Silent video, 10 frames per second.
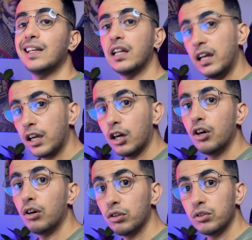click
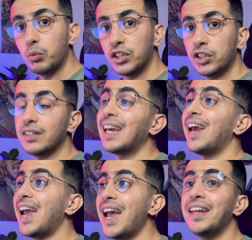on the widget
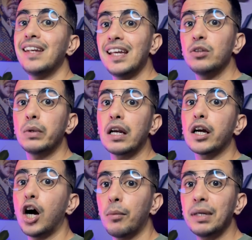and it will
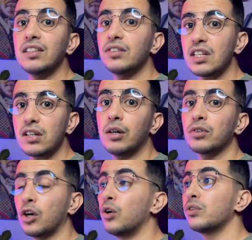copy the discount
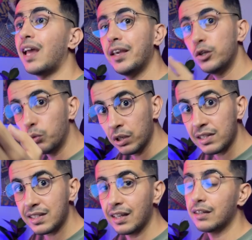code that you will
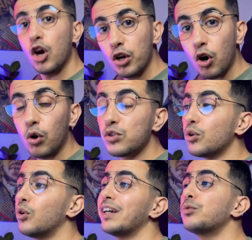set and
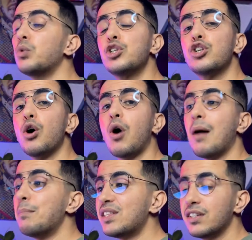also it will show a
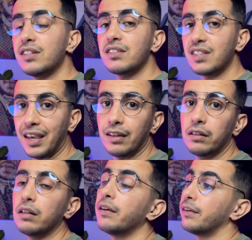message
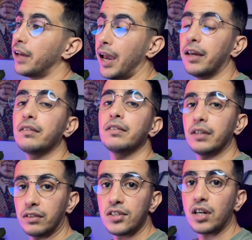saying hey, the
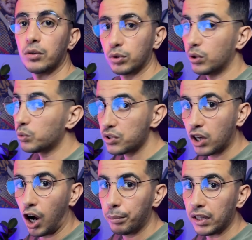discount code was
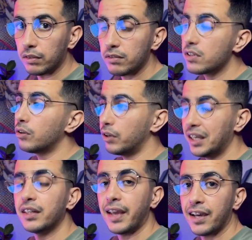copied, so he
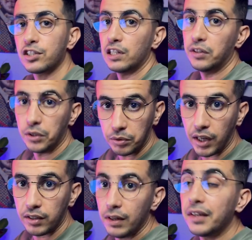can actually know
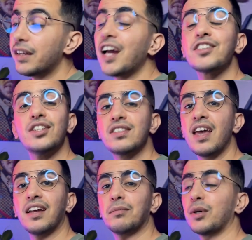that. And not just
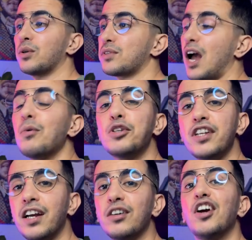that, because I will
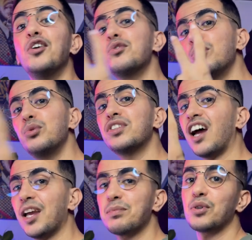share two
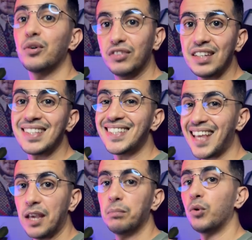types of this
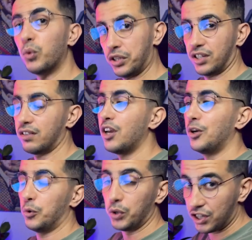same widget,
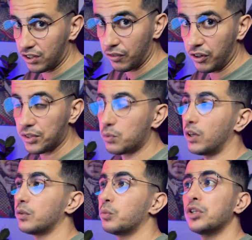which is the first
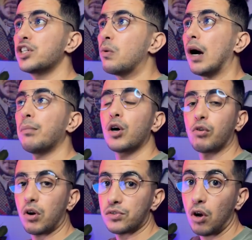one will show up
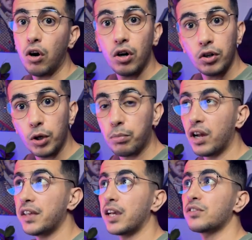across all your
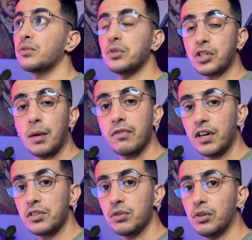products on your
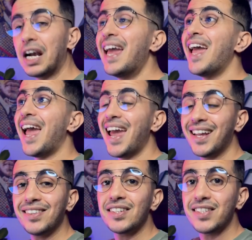Shopify store,
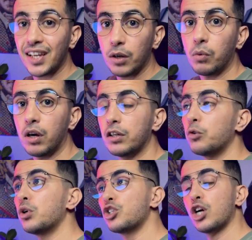and the second one
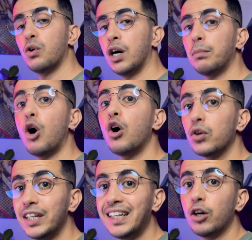will show up
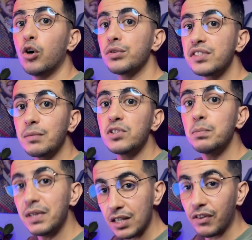only on some
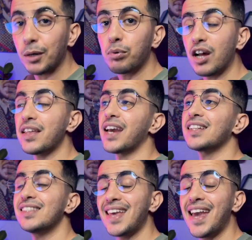specific
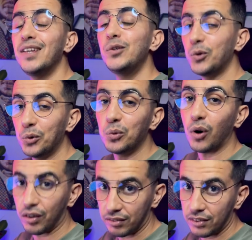products that you
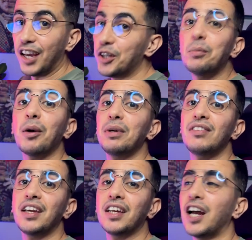want. And you might be
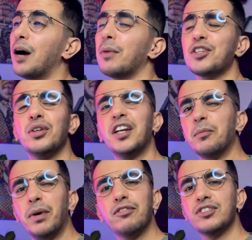thinking how much you're gonna
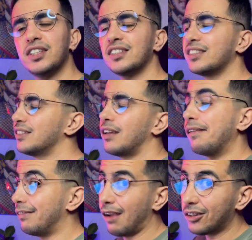pay for this?
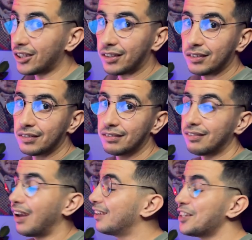Nothing.
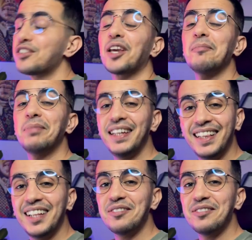It's completely